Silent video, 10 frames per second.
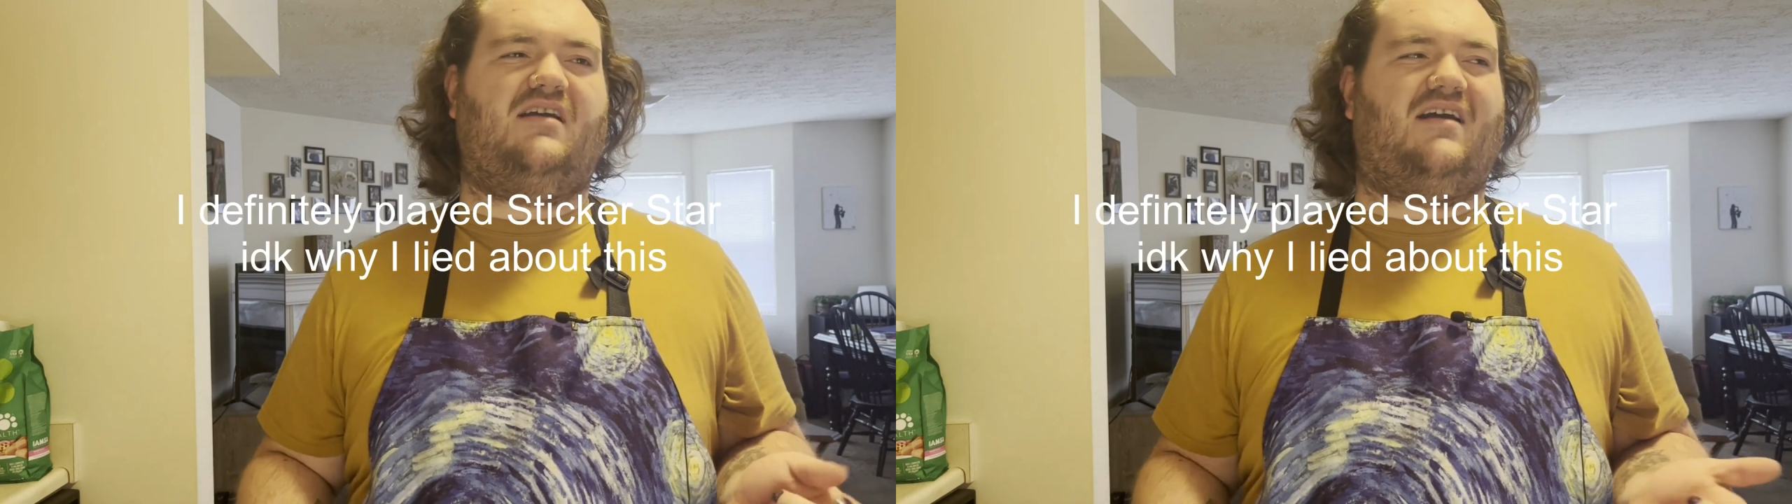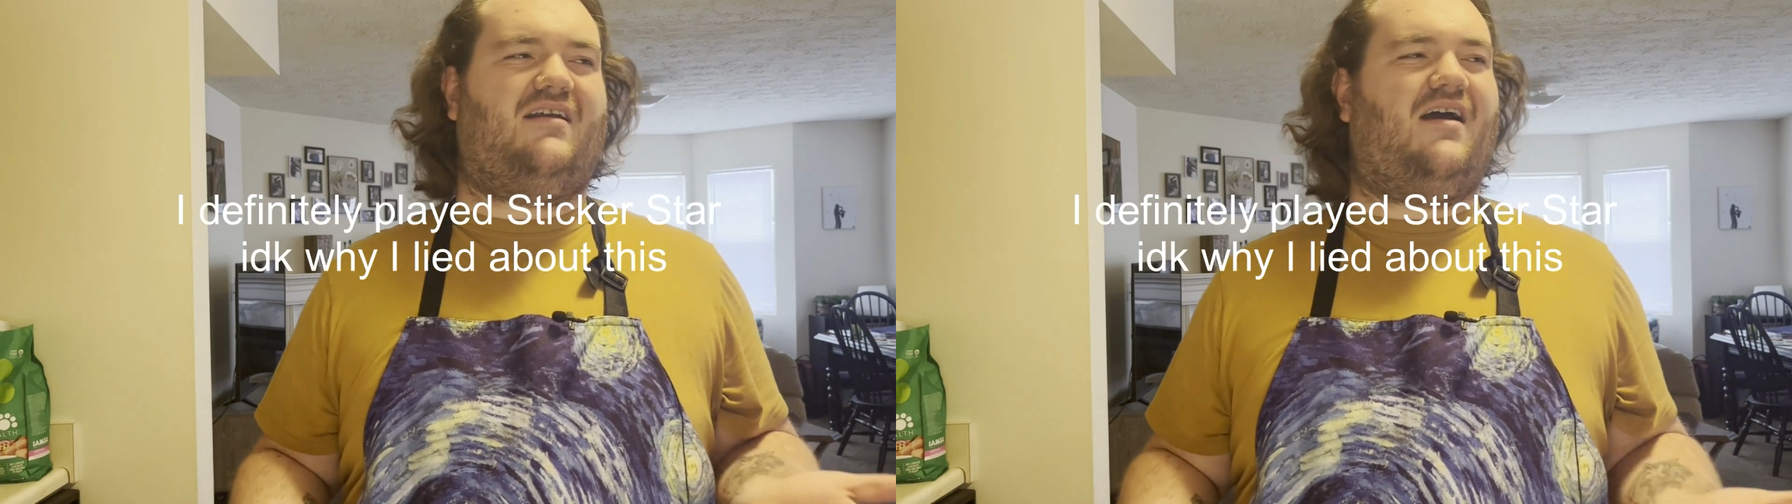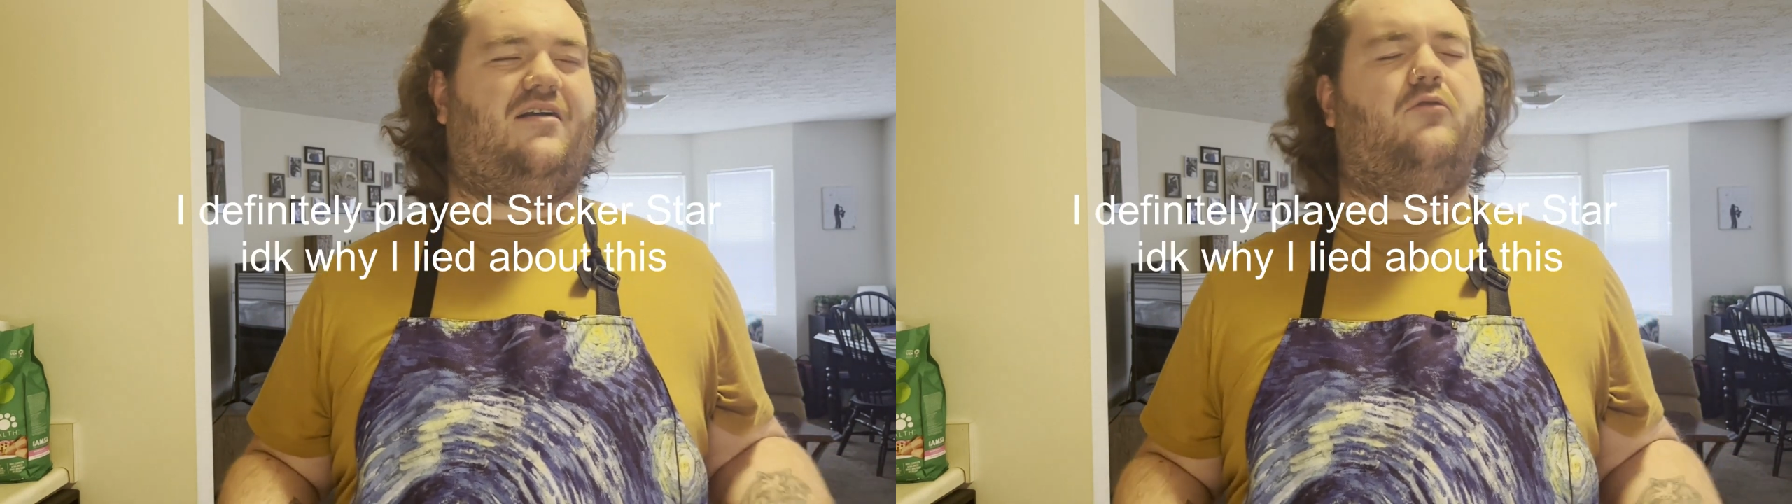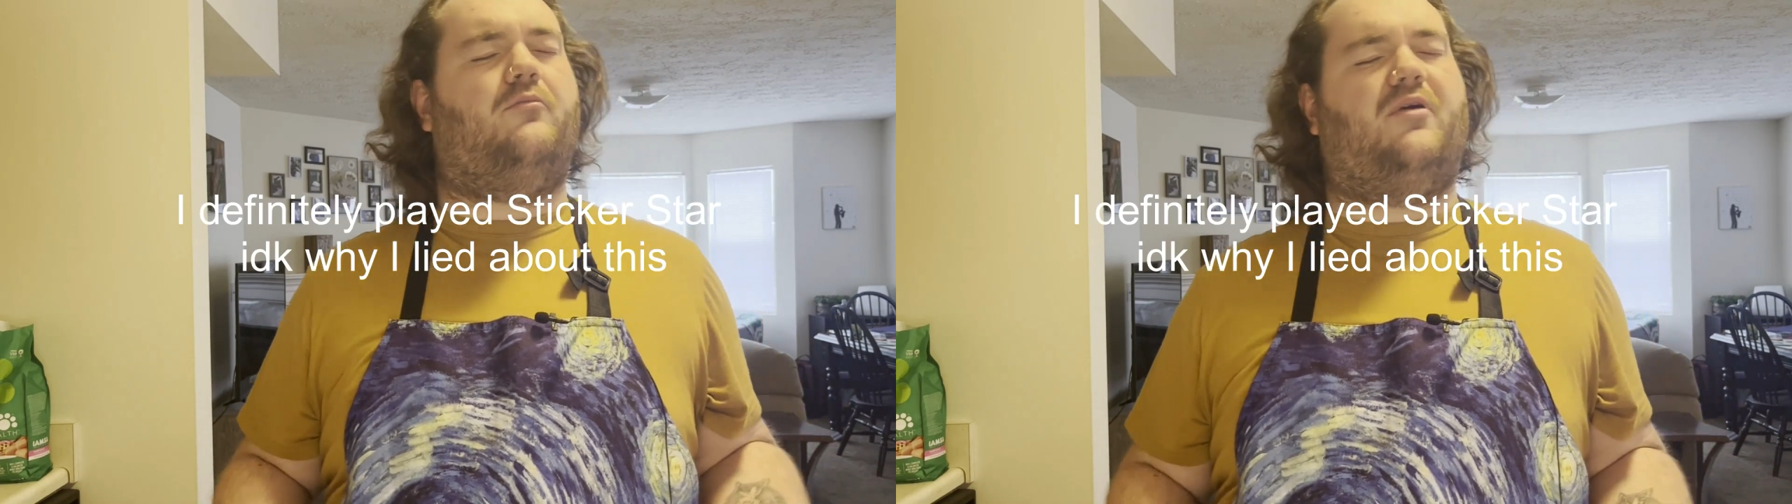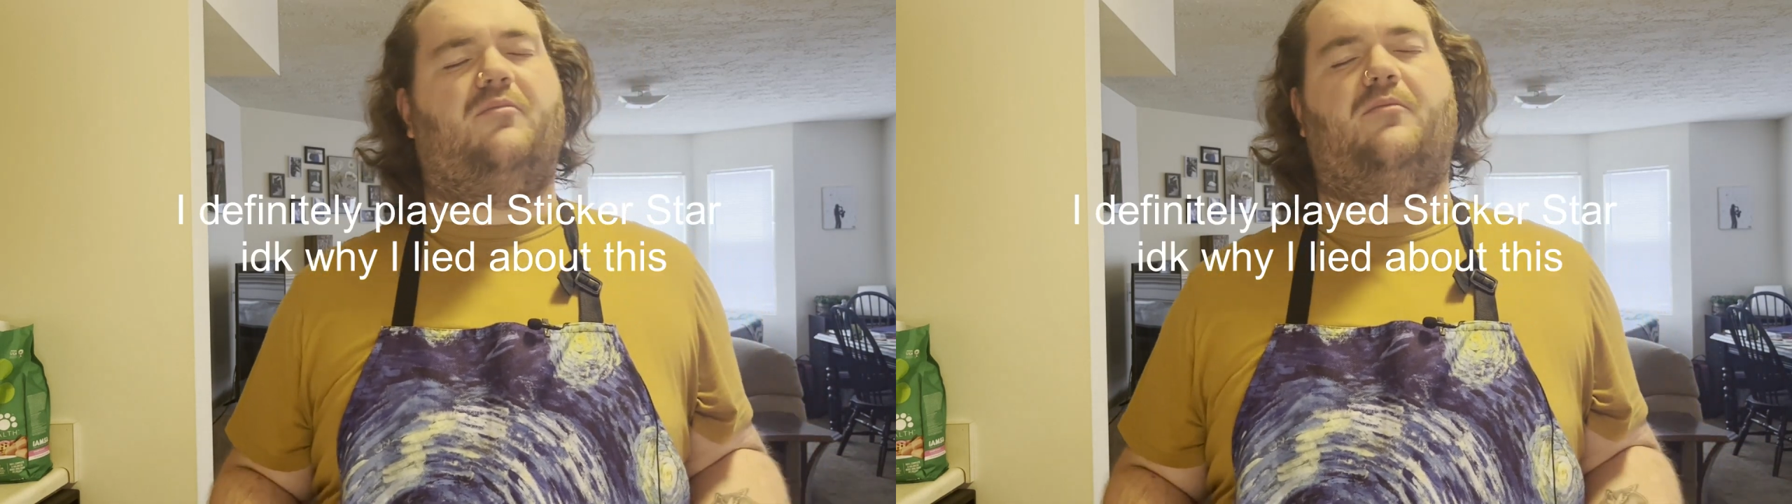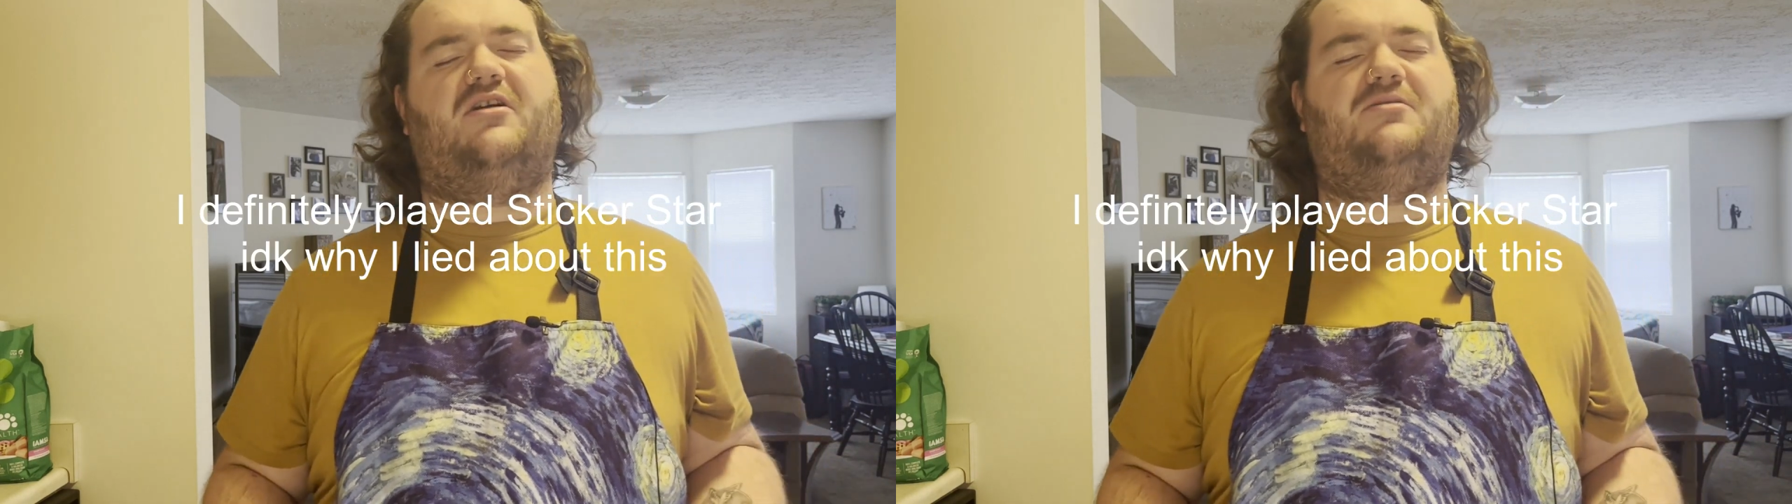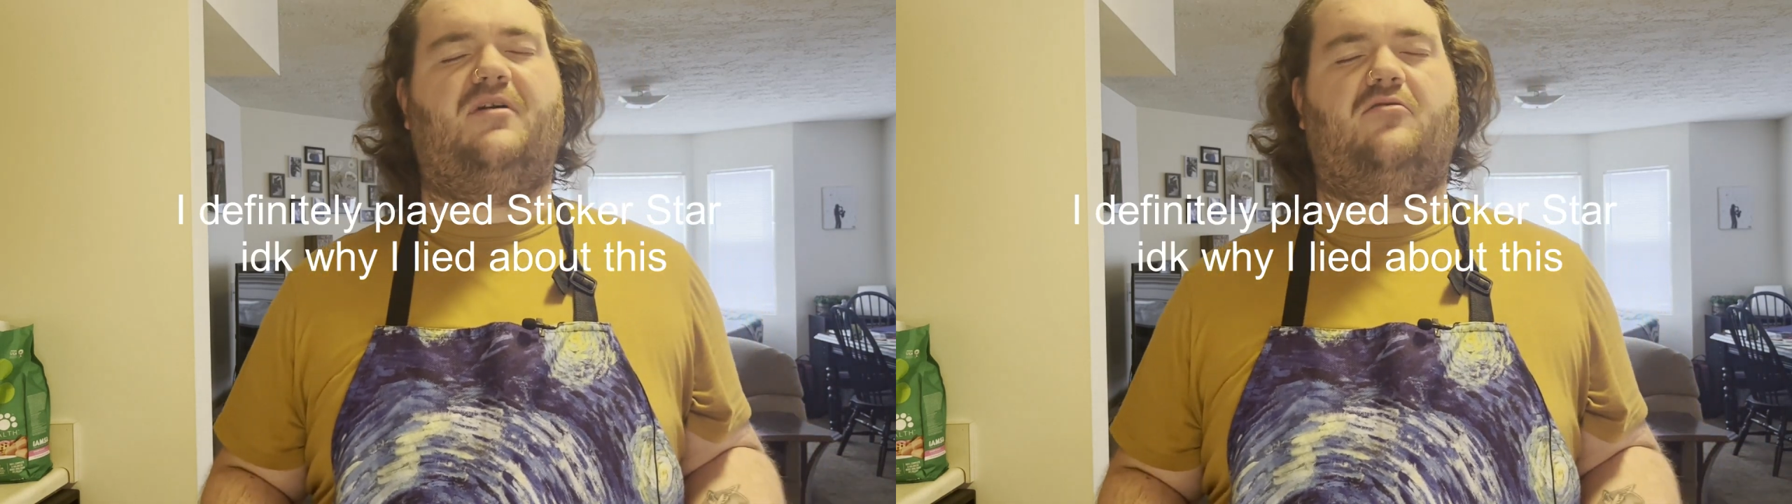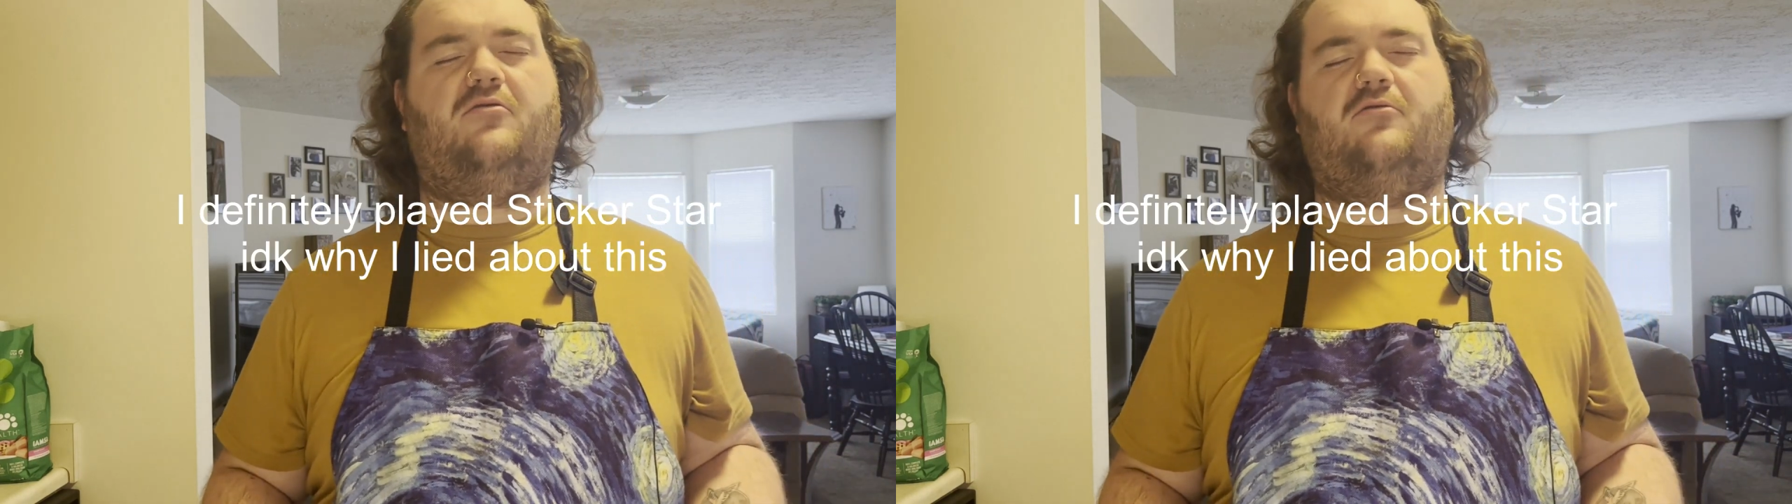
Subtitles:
and I don't remember much about